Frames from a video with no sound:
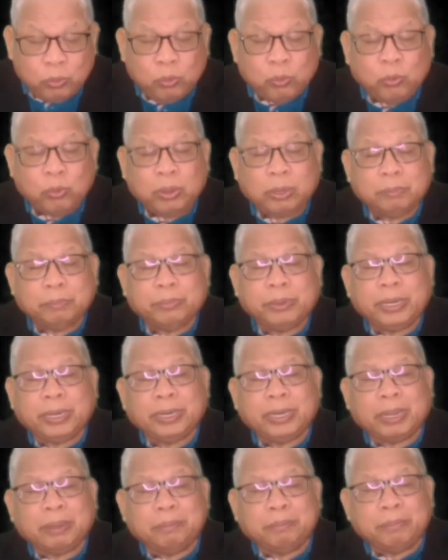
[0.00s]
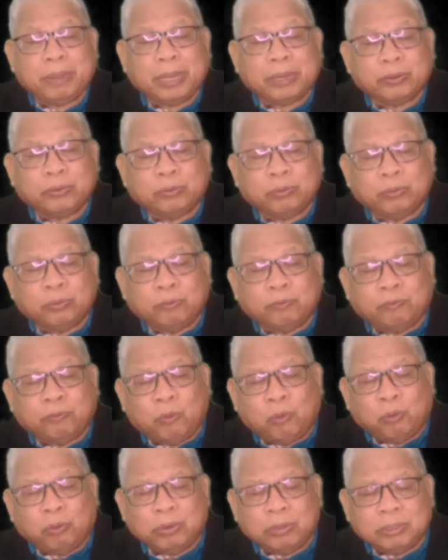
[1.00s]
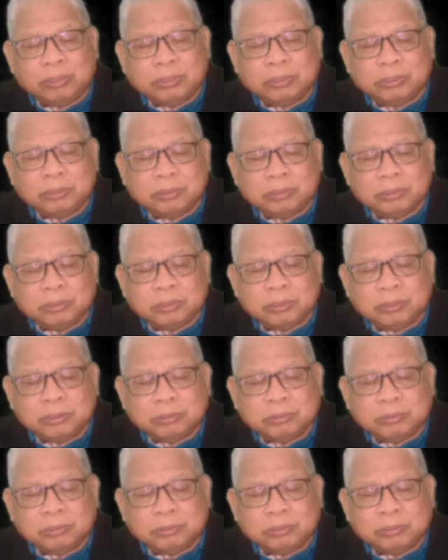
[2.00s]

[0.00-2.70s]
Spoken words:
and who will bring them back to fold?